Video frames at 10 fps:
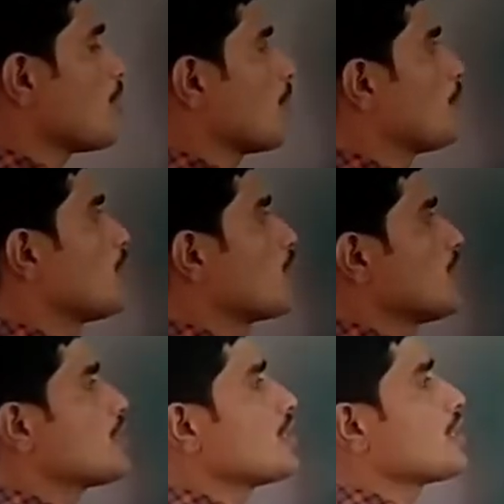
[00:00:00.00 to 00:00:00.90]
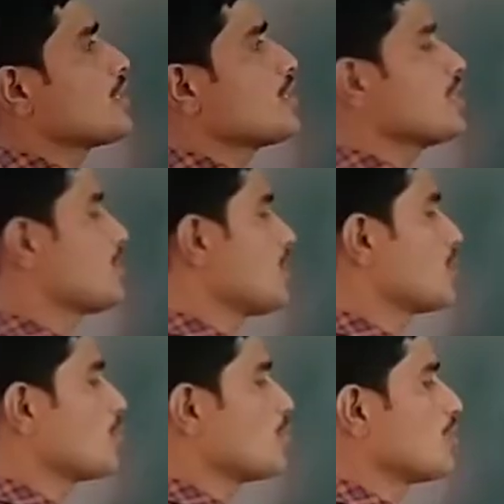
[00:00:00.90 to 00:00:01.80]
of concentration cell
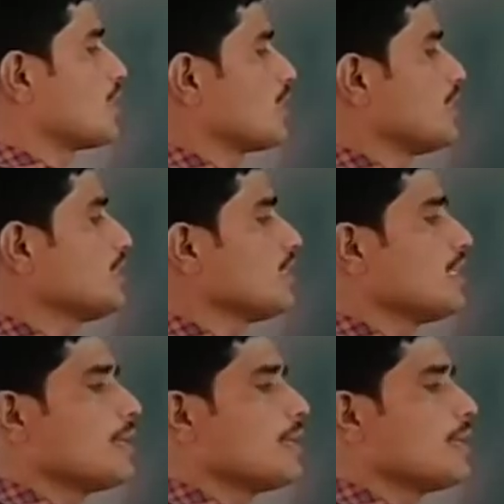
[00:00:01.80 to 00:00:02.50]
corrosion is